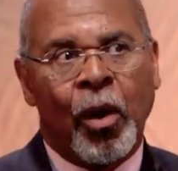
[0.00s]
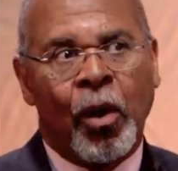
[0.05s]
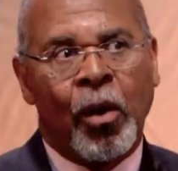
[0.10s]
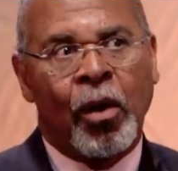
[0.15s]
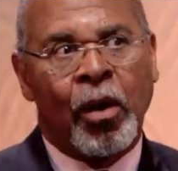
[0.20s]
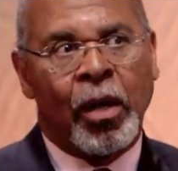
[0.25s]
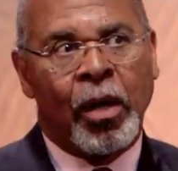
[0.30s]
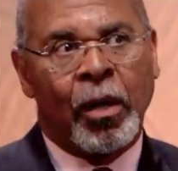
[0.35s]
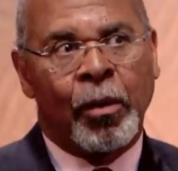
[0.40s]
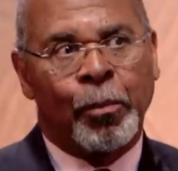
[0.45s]

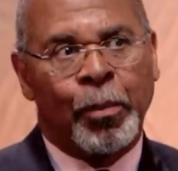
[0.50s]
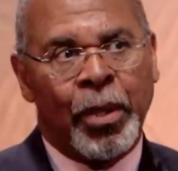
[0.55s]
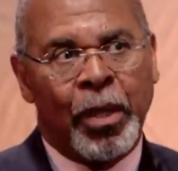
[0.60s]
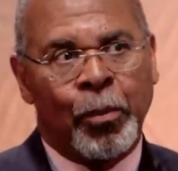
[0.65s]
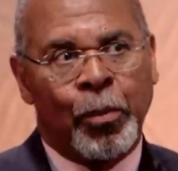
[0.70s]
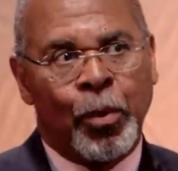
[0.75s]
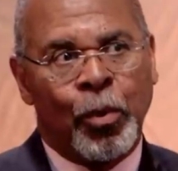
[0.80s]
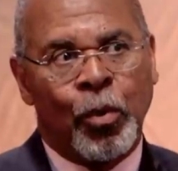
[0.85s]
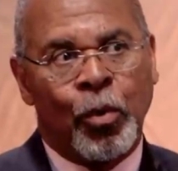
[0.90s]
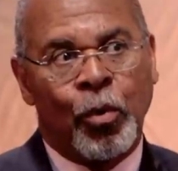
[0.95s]
are a
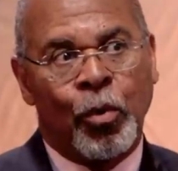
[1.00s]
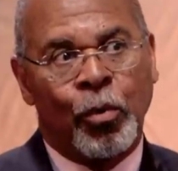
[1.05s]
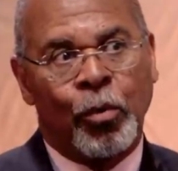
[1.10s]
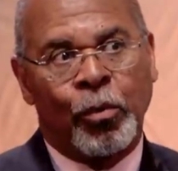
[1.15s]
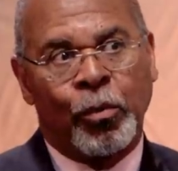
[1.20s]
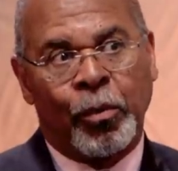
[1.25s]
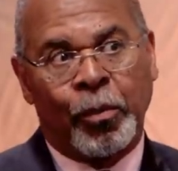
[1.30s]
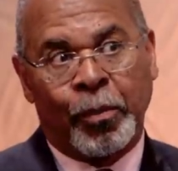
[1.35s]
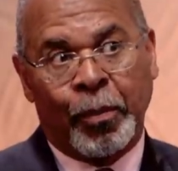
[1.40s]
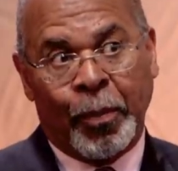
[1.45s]
people
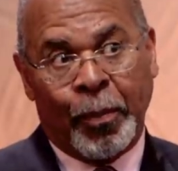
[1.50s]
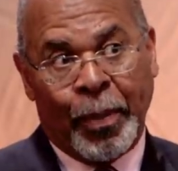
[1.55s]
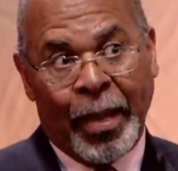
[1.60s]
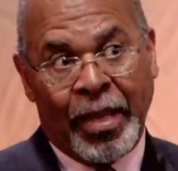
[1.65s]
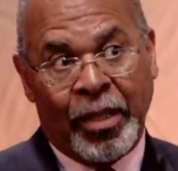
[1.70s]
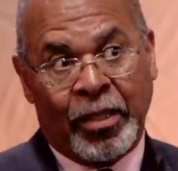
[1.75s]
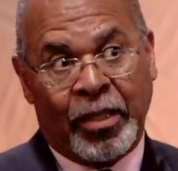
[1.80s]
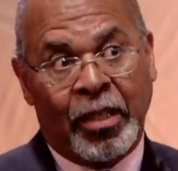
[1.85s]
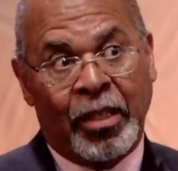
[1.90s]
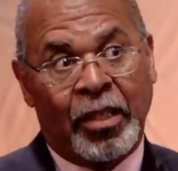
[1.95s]
who
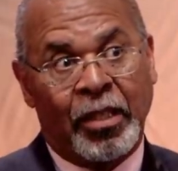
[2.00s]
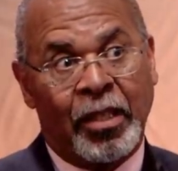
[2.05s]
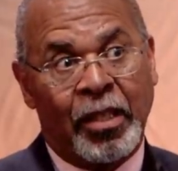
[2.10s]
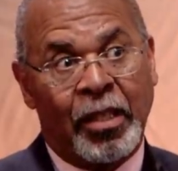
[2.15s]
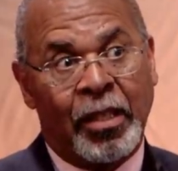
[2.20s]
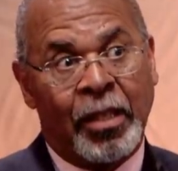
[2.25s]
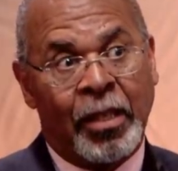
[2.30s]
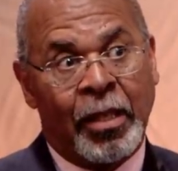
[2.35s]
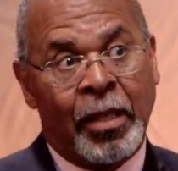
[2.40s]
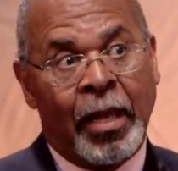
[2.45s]

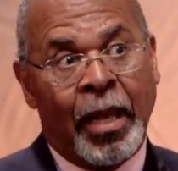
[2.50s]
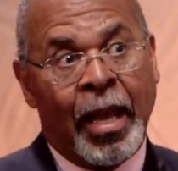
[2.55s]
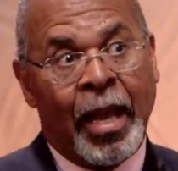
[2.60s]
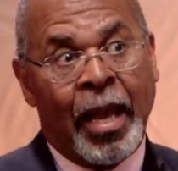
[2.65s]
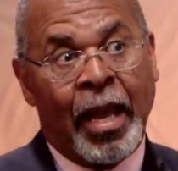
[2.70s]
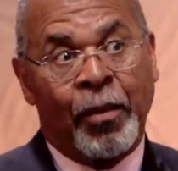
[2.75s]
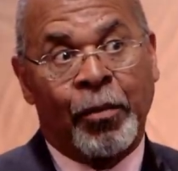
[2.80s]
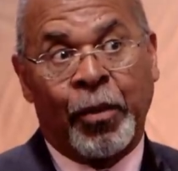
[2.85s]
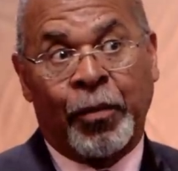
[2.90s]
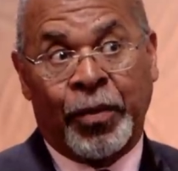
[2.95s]
basically
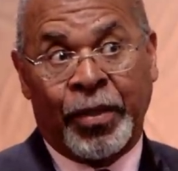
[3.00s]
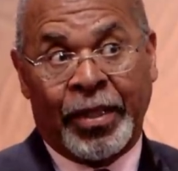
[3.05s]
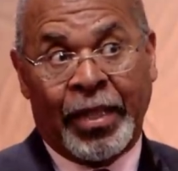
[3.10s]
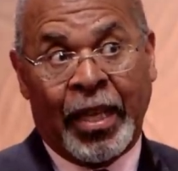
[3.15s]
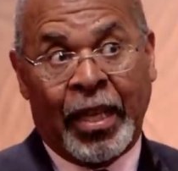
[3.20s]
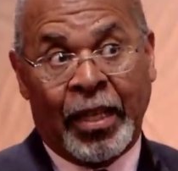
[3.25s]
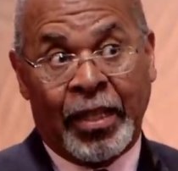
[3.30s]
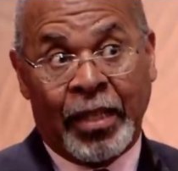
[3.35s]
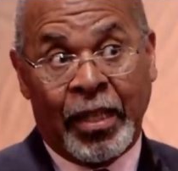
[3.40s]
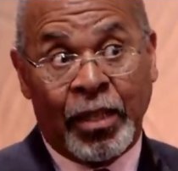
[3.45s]
have a
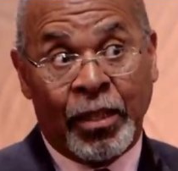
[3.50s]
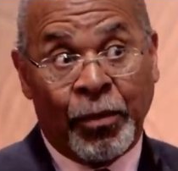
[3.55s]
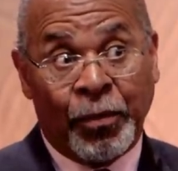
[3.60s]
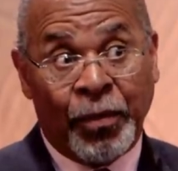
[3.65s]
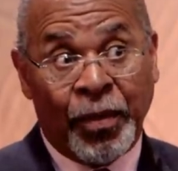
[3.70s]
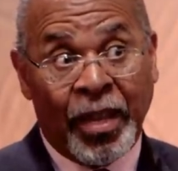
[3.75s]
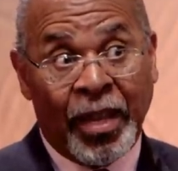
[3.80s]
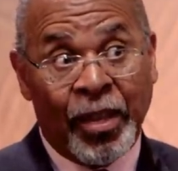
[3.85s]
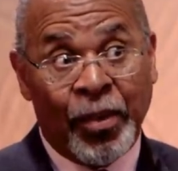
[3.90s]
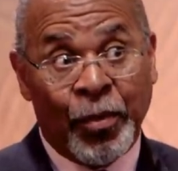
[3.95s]
fidelity to
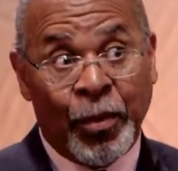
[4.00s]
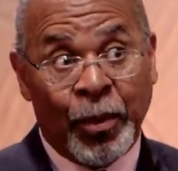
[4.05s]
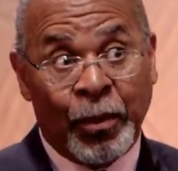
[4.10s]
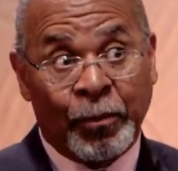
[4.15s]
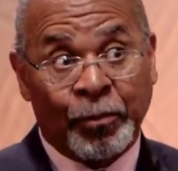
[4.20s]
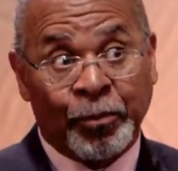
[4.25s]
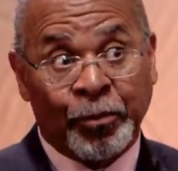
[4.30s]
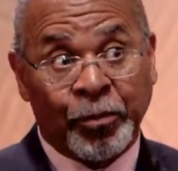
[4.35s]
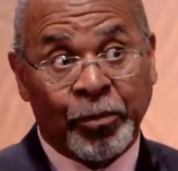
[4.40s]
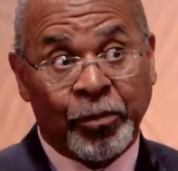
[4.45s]
faith.
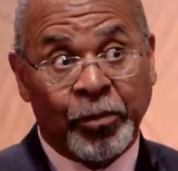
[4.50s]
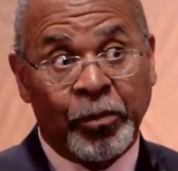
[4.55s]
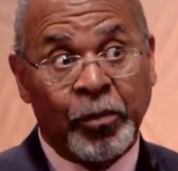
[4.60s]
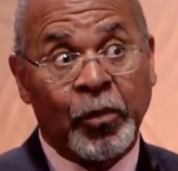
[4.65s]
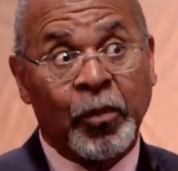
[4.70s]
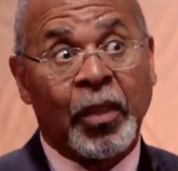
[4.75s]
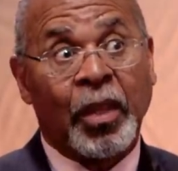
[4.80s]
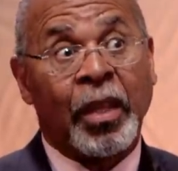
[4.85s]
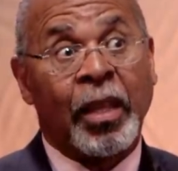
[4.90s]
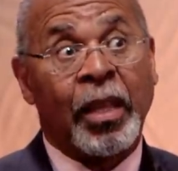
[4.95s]

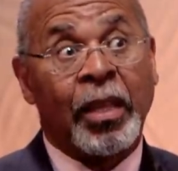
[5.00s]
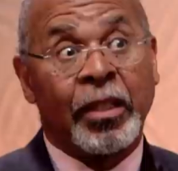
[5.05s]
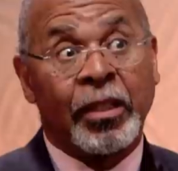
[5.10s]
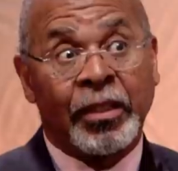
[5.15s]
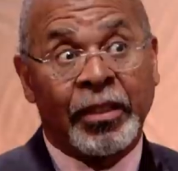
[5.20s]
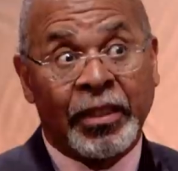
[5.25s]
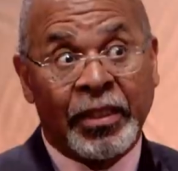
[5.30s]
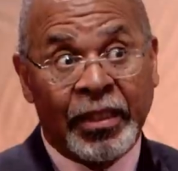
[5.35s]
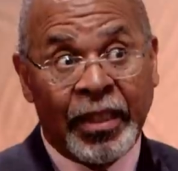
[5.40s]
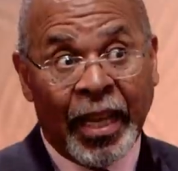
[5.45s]

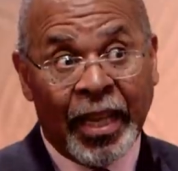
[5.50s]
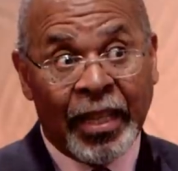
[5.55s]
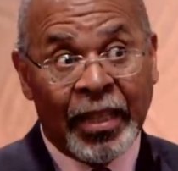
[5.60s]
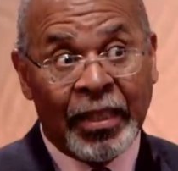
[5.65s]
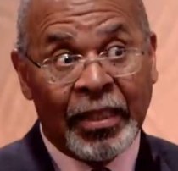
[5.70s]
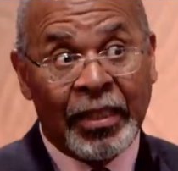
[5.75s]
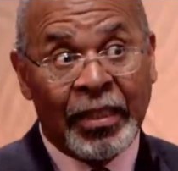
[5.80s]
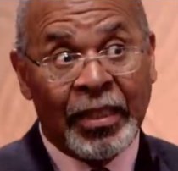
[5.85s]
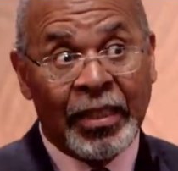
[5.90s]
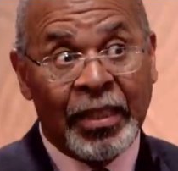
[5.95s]

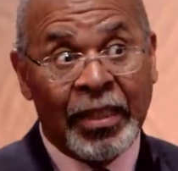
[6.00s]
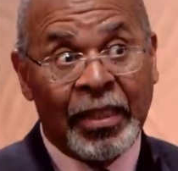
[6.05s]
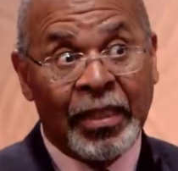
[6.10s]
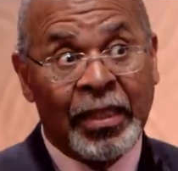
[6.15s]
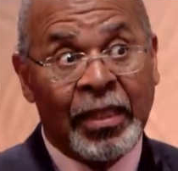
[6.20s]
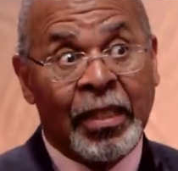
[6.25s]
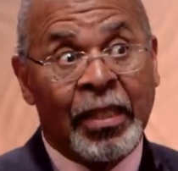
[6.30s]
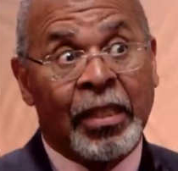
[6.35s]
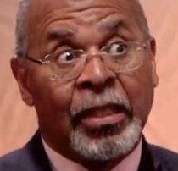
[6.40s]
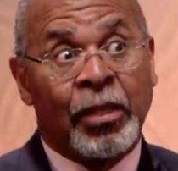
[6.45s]
Secondly,
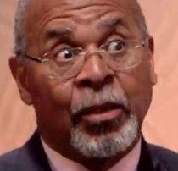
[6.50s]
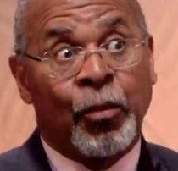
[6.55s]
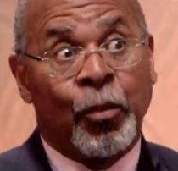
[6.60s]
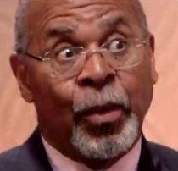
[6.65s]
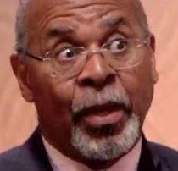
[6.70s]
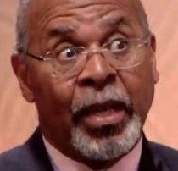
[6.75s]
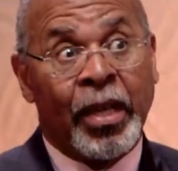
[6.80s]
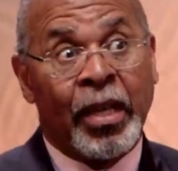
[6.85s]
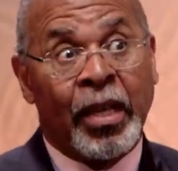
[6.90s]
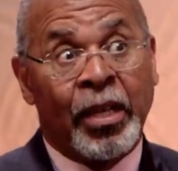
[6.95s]

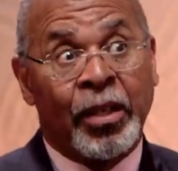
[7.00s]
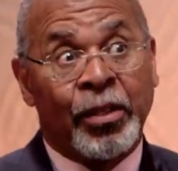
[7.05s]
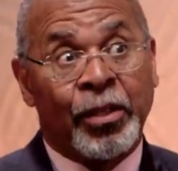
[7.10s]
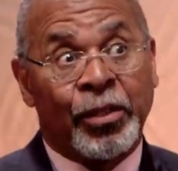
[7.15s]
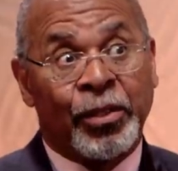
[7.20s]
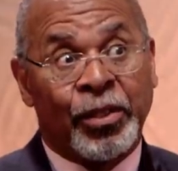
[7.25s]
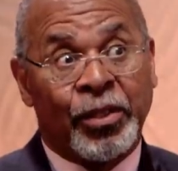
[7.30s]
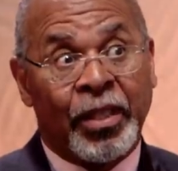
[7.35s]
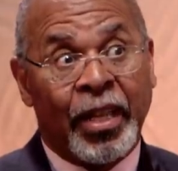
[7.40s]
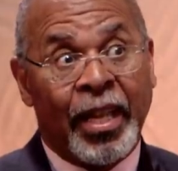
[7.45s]
we
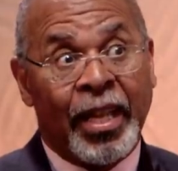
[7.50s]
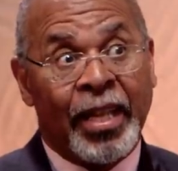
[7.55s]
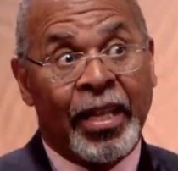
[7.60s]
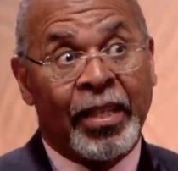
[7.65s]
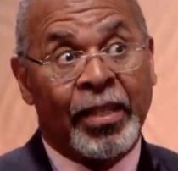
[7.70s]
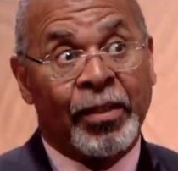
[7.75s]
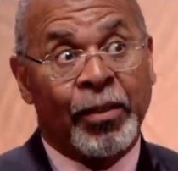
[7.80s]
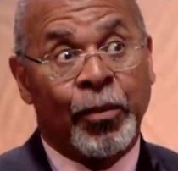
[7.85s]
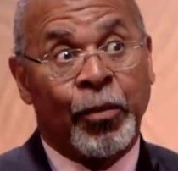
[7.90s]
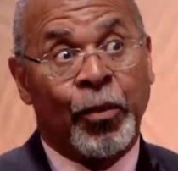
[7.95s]

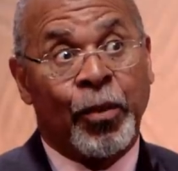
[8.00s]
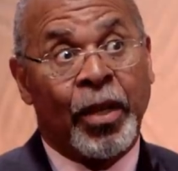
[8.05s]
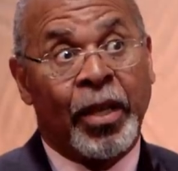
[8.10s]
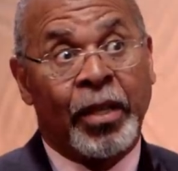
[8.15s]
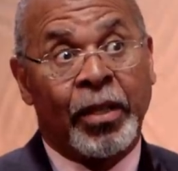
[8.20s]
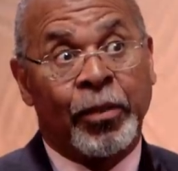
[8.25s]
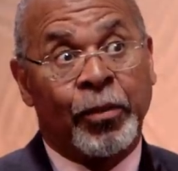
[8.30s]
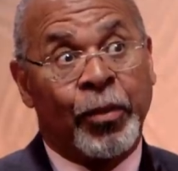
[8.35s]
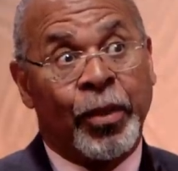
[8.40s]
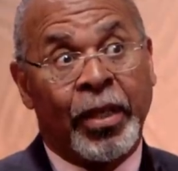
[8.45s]
understand
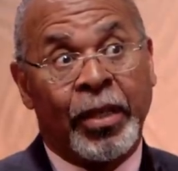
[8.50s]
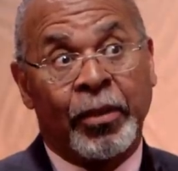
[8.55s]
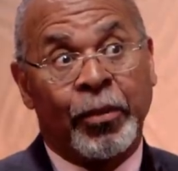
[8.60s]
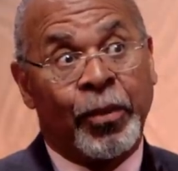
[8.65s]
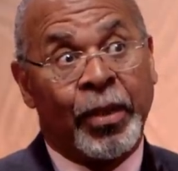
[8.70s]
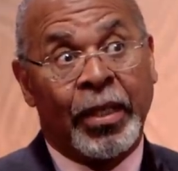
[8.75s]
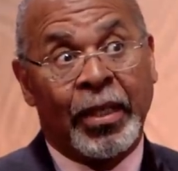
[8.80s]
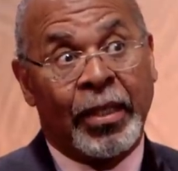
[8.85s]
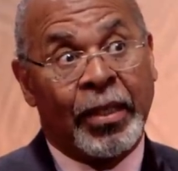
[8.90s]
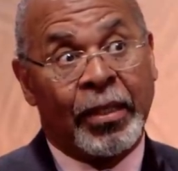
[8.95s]
what
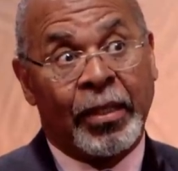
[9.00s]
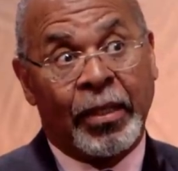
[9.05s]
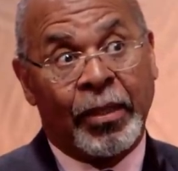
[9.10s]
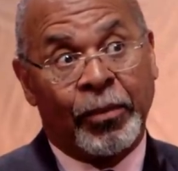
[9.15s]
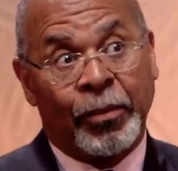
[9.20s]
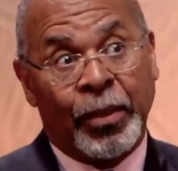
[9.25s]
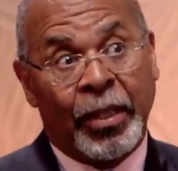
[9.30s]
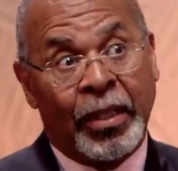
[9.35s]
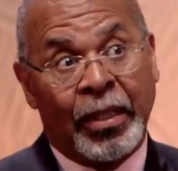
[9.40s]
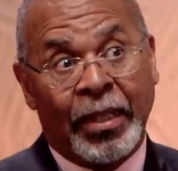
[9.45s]

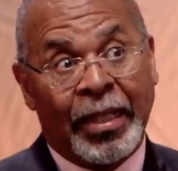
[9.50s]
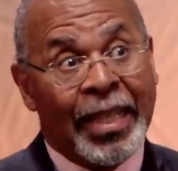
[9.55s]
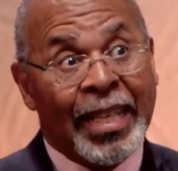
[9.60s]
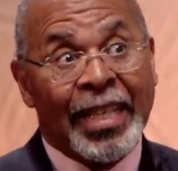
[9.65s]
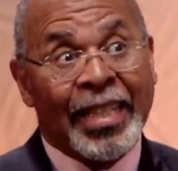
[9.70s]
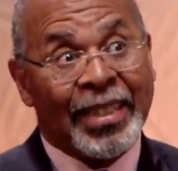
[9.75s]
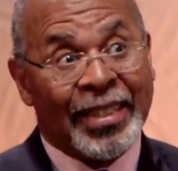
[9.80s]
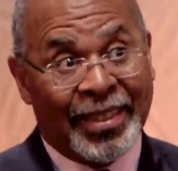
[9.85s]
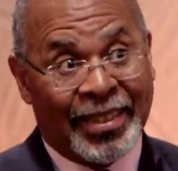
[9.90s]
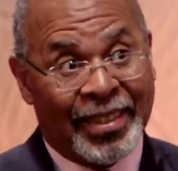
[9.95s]

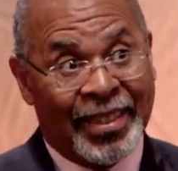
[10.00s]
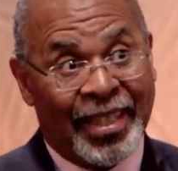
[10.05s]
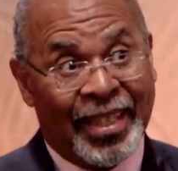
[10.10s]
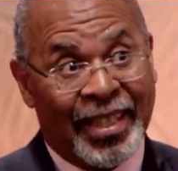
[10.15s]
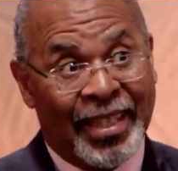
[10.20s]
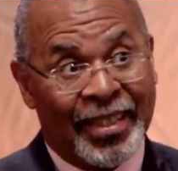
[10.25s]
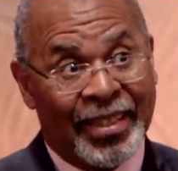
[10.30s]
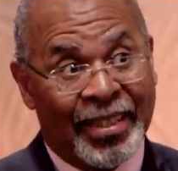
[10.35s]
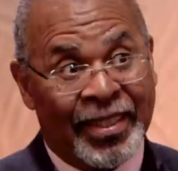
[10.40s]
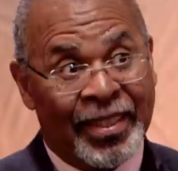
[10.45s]
Lincoln
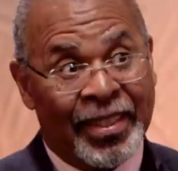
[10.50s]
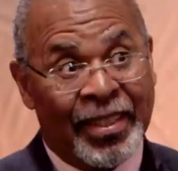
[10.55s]
said,